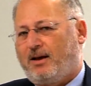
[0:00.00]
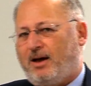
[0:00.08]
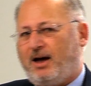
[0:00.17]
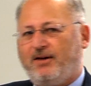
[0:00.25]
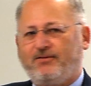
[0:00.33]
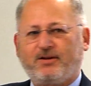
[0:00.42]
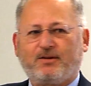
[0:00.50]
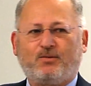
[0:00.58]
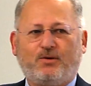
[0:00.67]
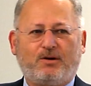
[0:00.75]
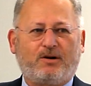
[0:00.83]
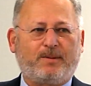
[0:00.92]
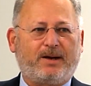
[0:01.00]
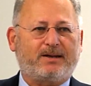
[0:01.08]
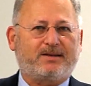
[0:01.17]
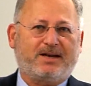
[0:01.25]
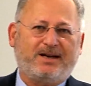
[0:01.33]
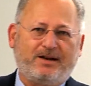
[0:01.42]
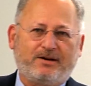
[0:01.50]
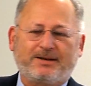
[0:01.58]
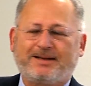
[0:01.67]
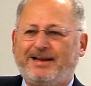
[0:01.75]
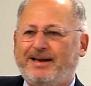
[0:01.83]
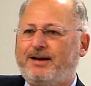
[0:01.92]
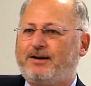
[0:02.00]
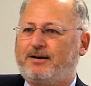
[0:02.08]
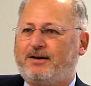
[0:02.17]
After the war, about 10 years later,